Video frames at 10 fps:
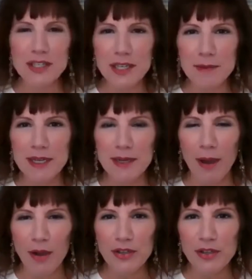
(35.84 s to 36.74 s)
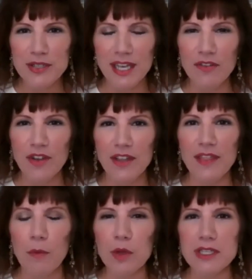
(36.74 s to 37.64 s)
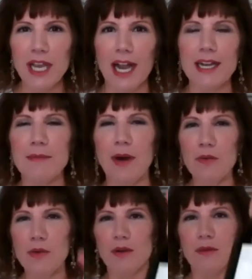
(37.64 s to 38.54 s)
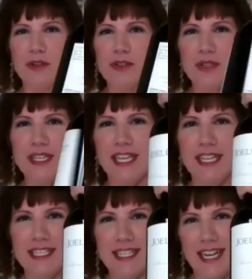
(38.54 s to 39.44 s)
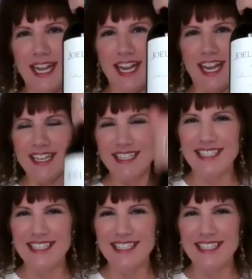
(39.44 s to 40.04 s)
little bit about yourself and then we'll talk about what we're drinking today.